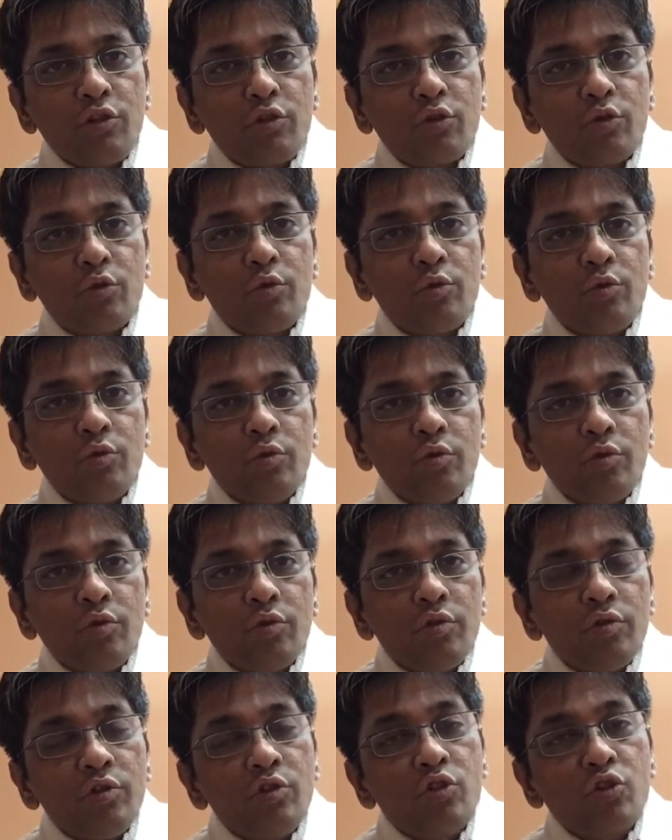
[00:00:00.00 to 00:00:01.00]
to
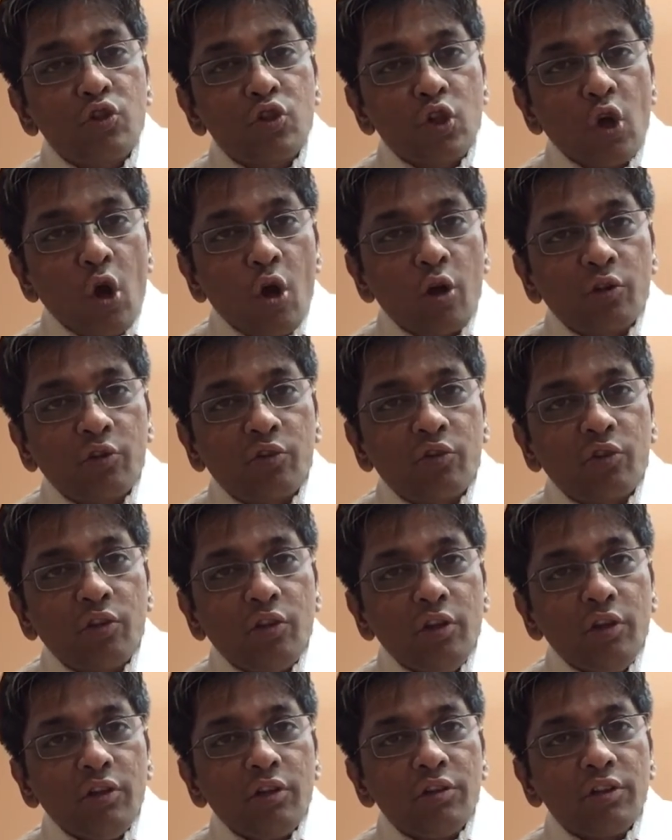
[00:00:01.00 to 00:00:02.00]
stocks
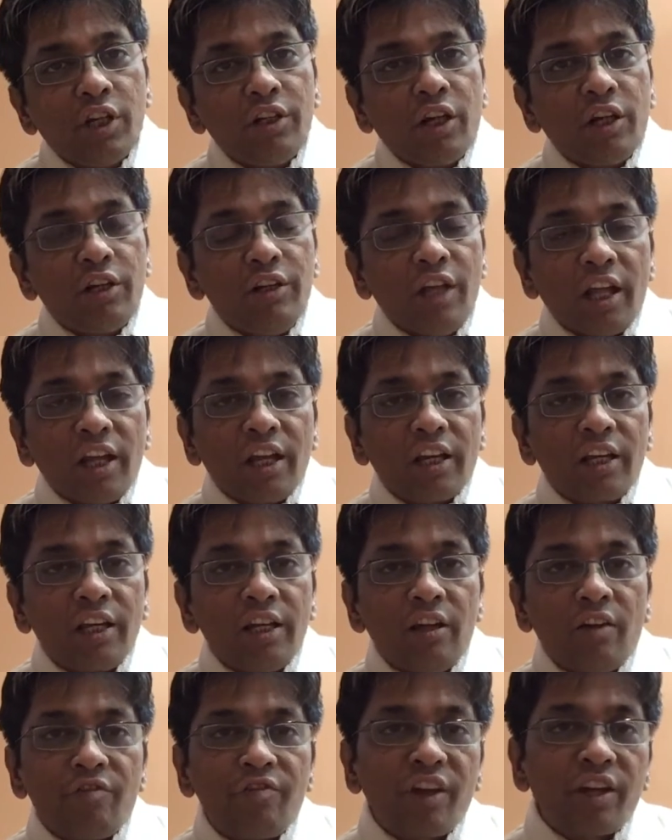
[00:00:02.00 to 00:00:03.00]
that are directly
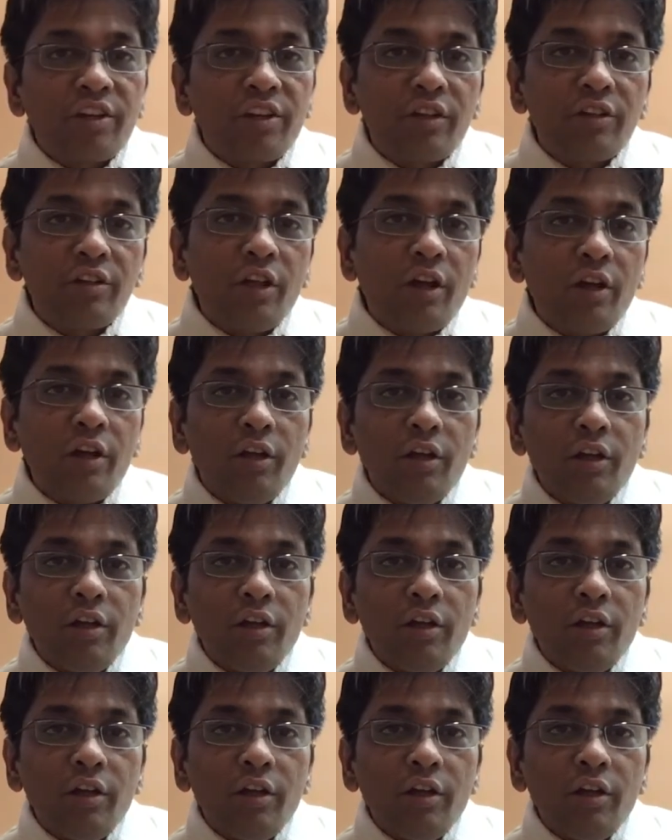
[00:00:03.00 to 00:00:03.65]
affecting the